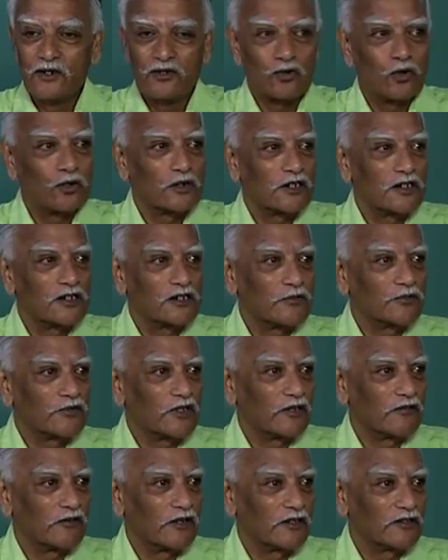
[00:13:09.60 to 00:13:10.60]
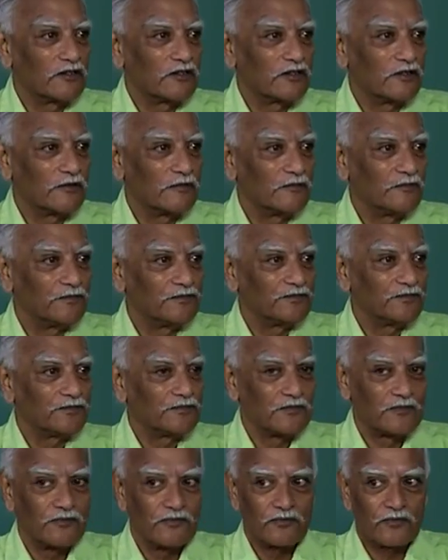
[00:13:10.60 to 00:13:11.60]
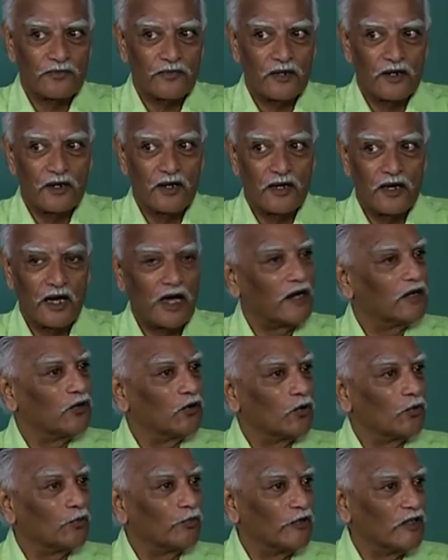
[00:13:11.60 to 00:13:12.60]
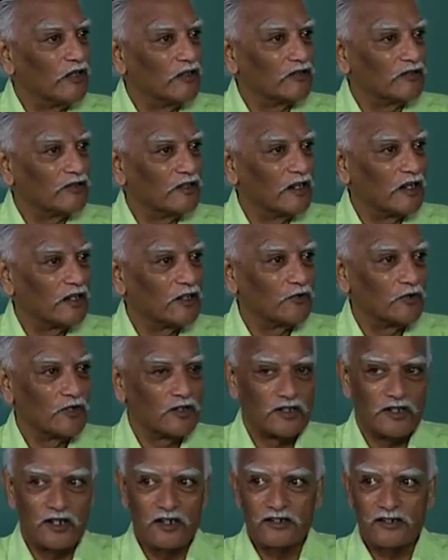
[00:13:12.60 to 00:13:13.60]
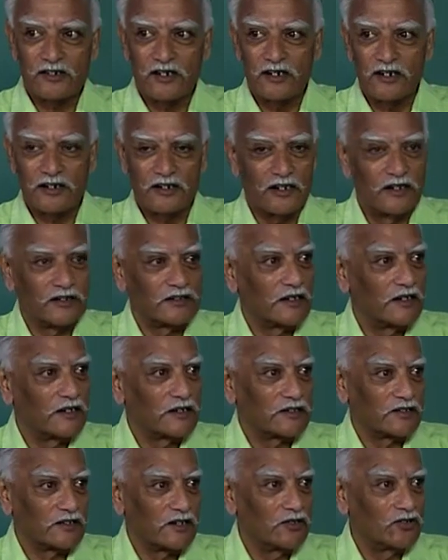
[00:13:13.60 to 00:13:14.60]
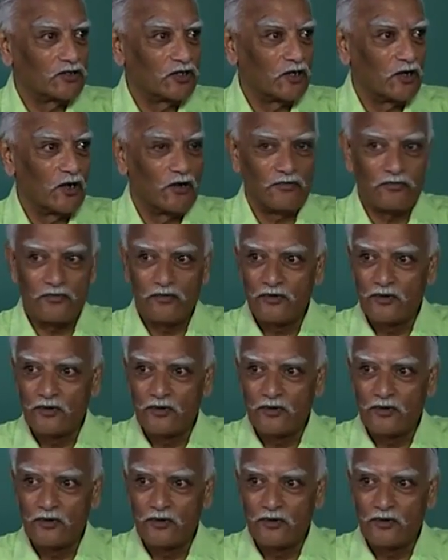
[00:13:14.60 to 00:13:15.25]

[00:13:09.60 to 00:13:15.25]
total subservience and no peace. In other words, it is an, it is an extension of